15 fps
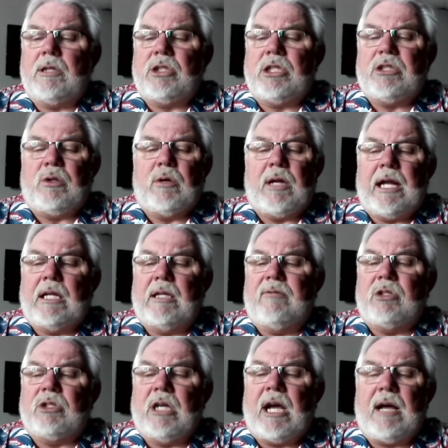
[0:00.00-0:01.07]
She's doing a hell
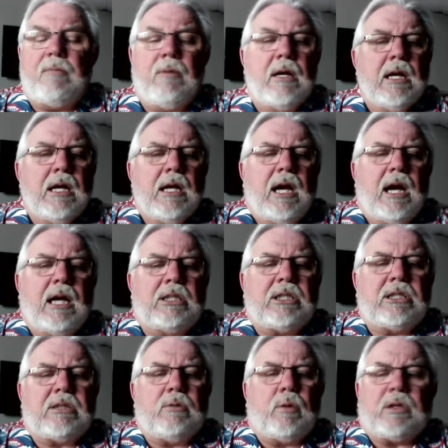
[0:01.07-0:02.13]
of a job
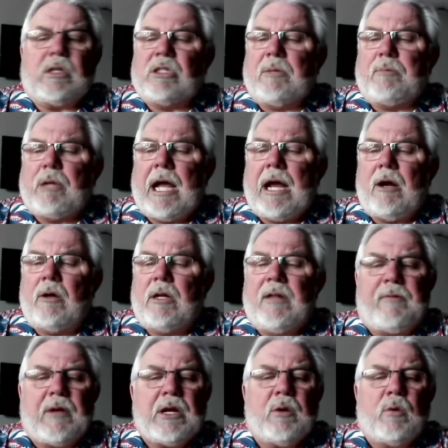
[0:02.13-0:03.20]
with the supplier
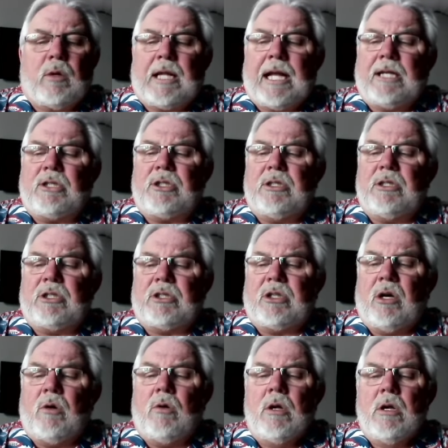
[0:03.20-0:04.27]
and the vendor relations,
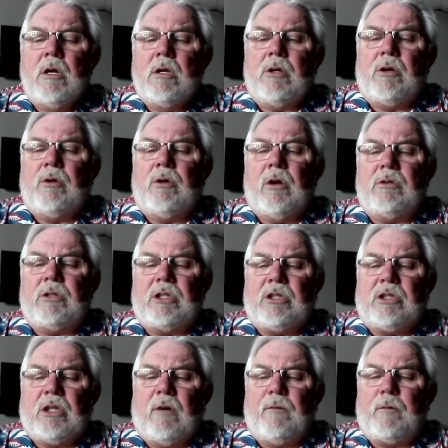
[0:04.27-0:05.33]
so kudos to
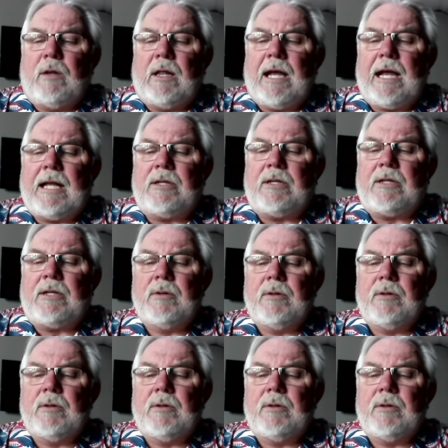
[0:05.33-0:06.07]
Jill for that.